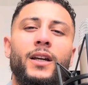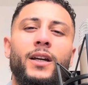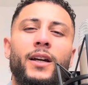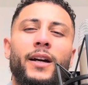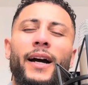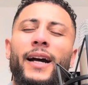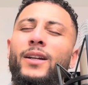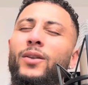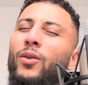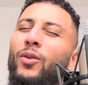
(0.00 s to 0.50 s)

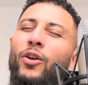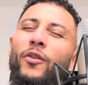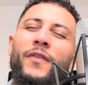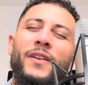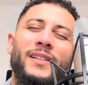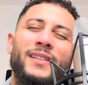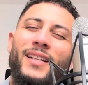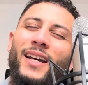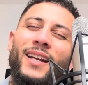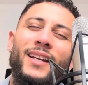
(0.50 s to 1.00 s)
I don't know if it's
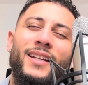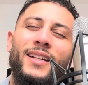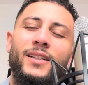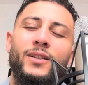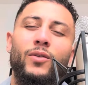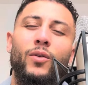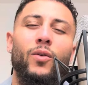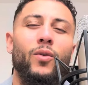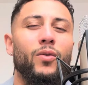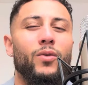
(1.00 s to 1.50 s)
10 years
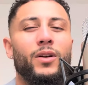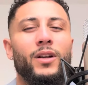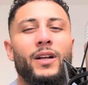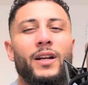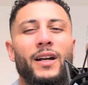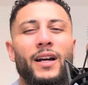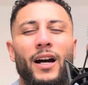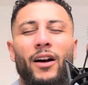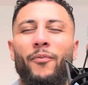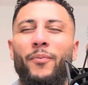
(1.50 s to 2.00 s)
old.
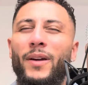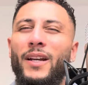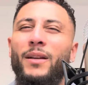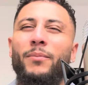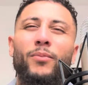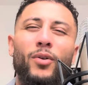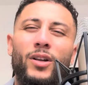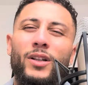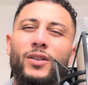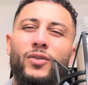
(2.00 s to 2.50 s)
I've been in
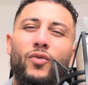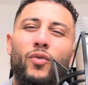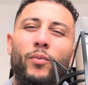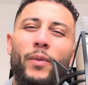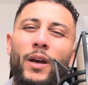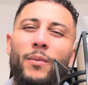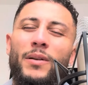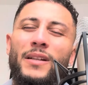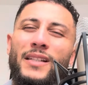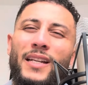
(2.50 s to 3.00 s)
boarding school
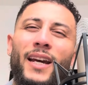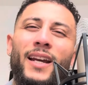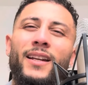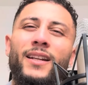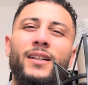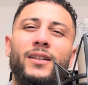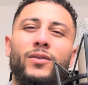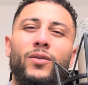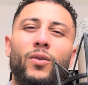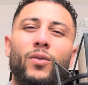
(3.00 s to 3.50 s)
maybe 10
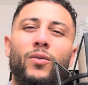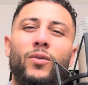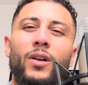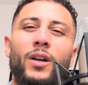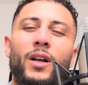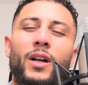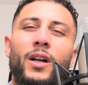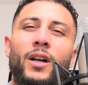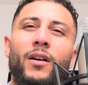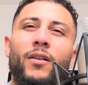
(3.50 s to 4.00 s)
years old.
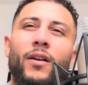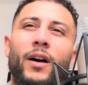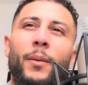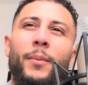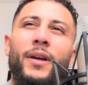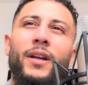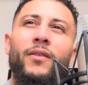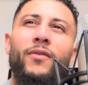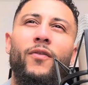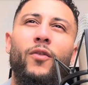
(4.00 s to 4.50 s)
I
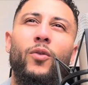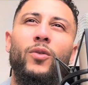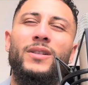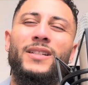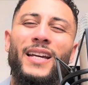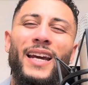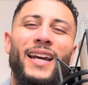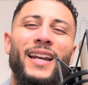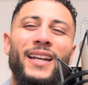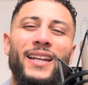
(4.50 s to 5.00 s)
mean, for
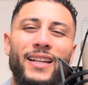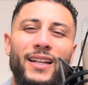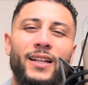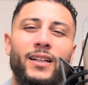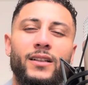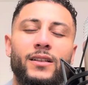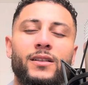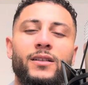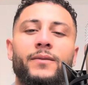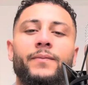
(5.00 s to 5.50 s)
10
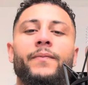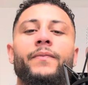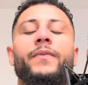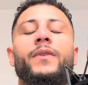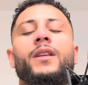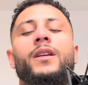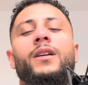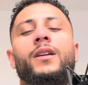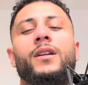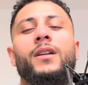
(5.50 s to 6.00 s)
years.
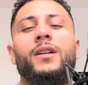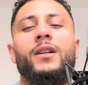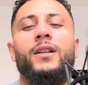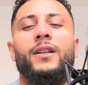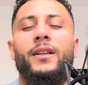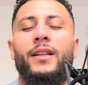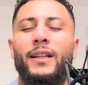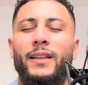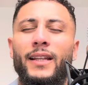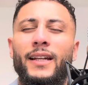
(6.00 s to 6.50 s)

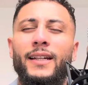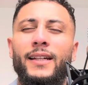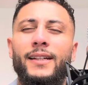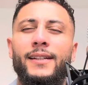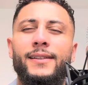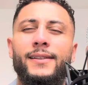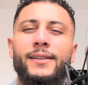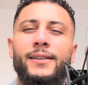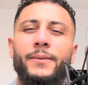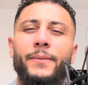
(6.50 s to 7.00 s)
The thing
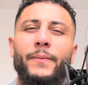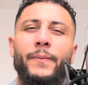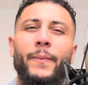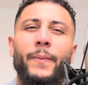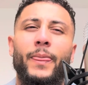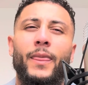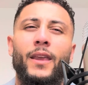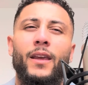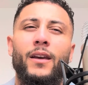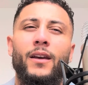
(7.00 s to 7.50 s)
is,
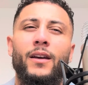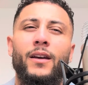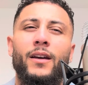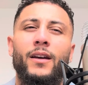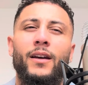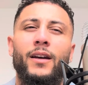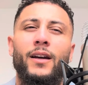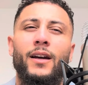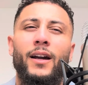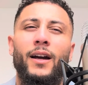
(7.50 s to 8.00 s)

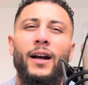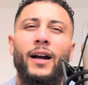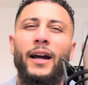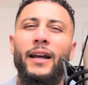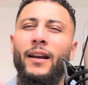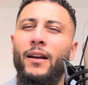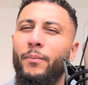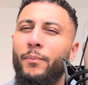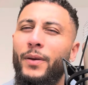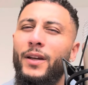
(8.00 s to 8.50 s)
I
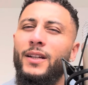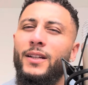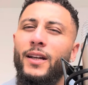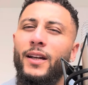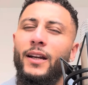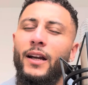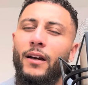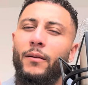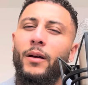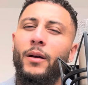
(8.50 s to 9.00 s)

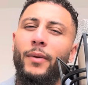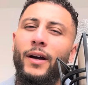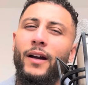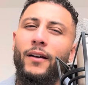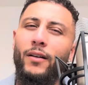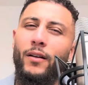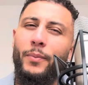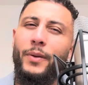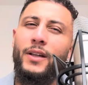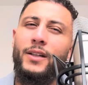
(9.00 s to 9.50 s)
remember I
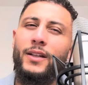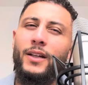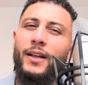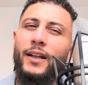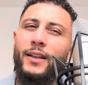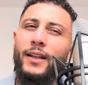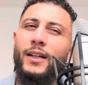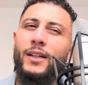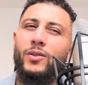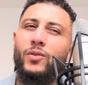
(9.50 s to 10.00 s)
repeated,
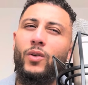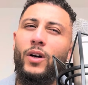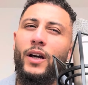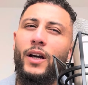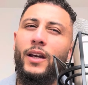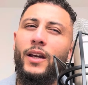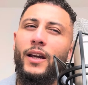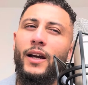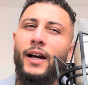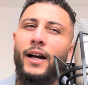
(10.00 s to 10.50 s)
and that's
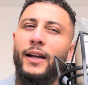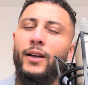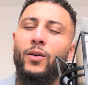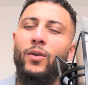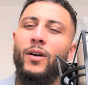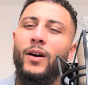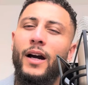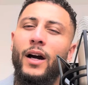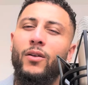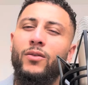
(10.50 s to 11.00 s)
why I
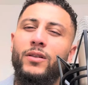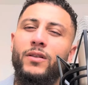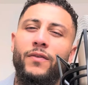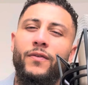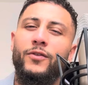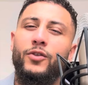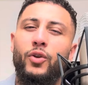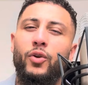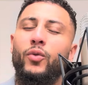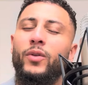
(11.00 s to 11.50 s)
don't count
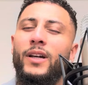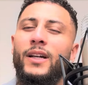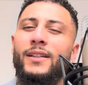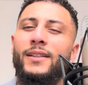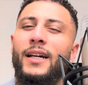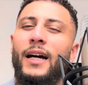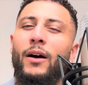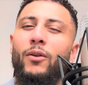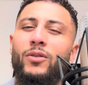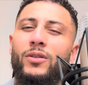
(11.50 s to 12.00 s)
2 years
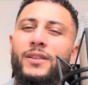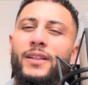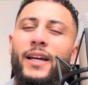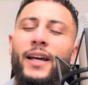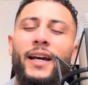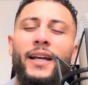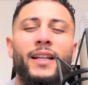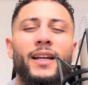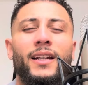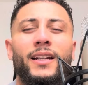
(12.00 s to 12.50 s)
that I was there
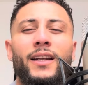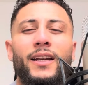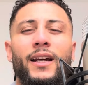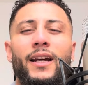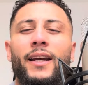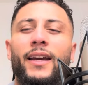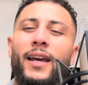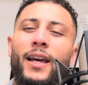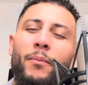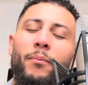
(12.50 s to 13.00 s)
and then
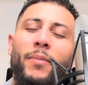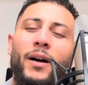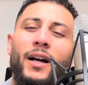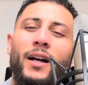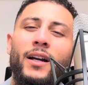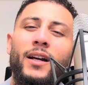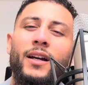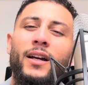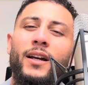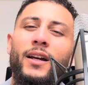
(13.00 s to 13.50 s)
came
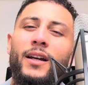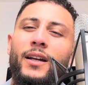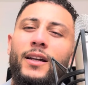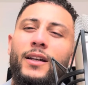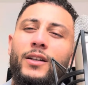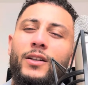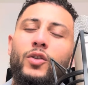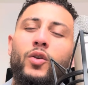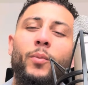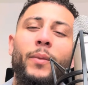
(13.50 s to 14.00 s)
back
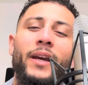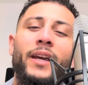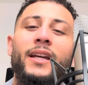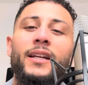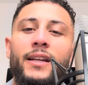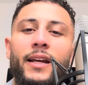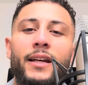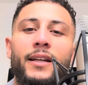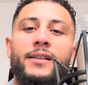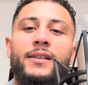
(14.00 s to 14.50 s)
to make it
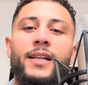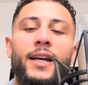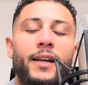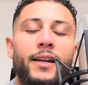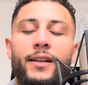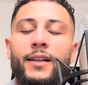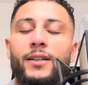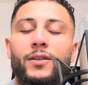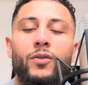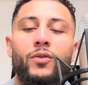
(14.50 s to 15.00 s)
10
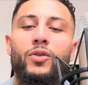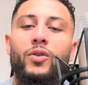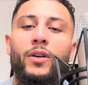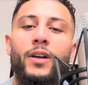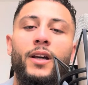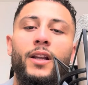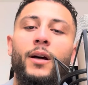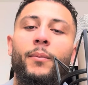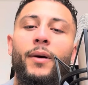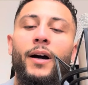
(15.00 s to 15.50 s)
years
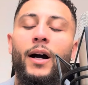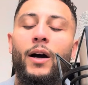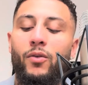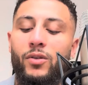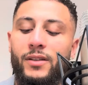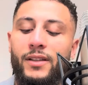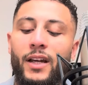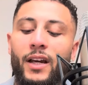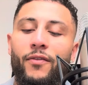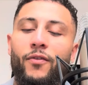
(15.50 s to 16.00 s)
altogether. But I was
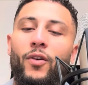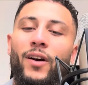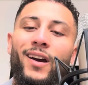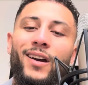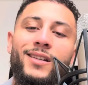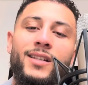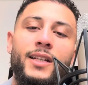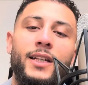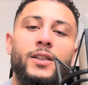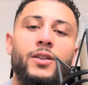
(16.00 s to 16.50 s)
there for
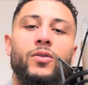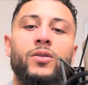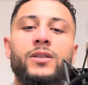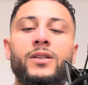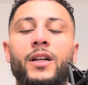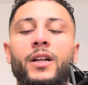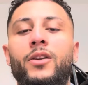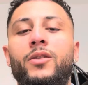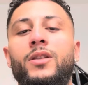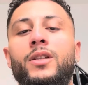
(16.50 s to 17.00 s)
8 years
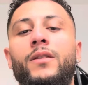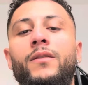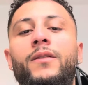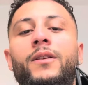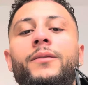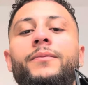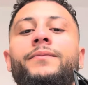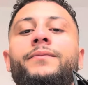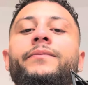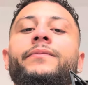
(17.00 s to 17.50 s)
consecutively
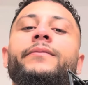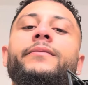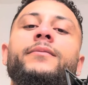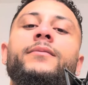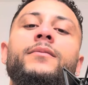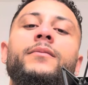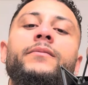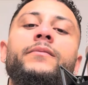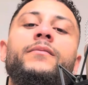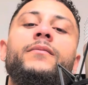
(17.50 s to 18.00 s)

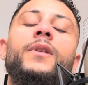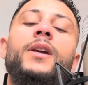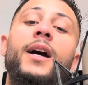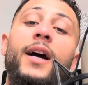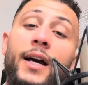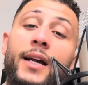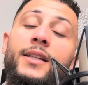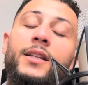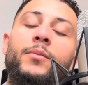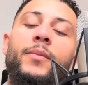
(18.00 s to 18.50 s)

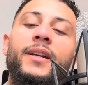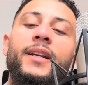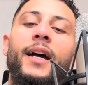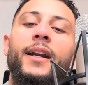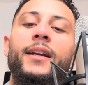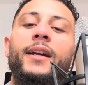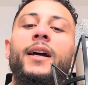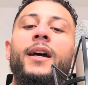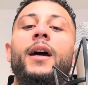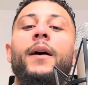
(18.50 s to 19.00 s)
until my
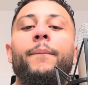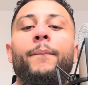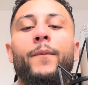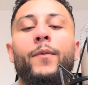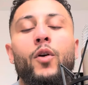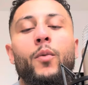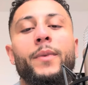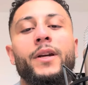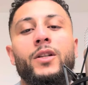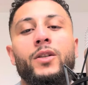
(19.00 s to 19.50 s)
dad
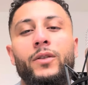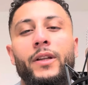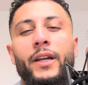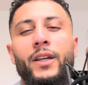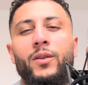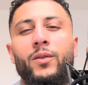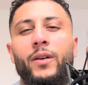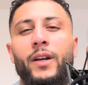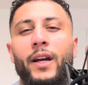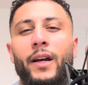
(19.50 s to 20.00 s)
brought me to the
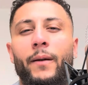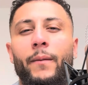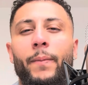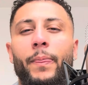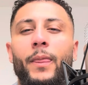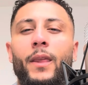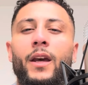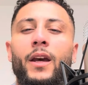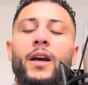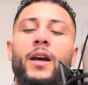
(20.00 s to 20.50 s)
UK.
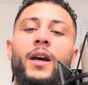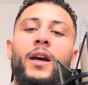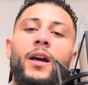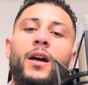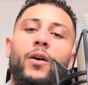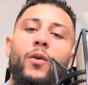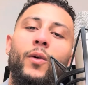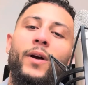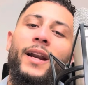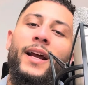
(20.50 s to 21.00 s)

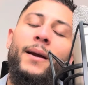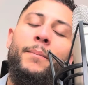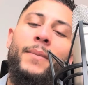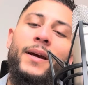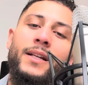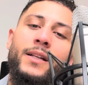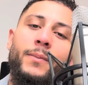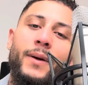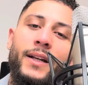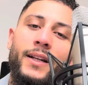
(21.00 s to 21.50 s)
When I
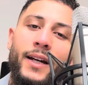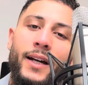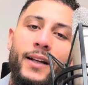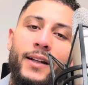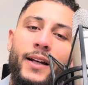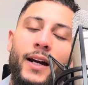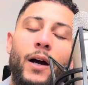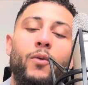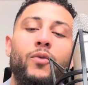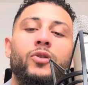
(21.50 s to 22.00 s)
met my dad,
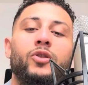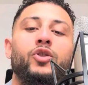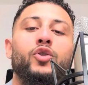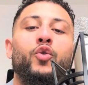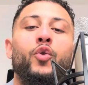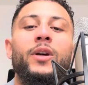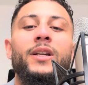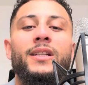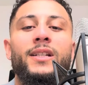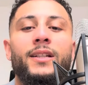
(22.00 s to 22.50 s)
I was
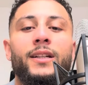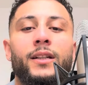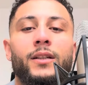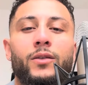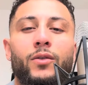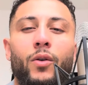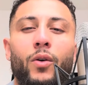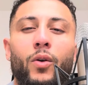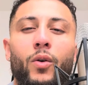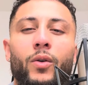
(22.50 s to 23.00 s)
20 years
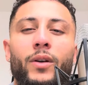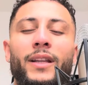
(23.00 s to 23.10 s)
old.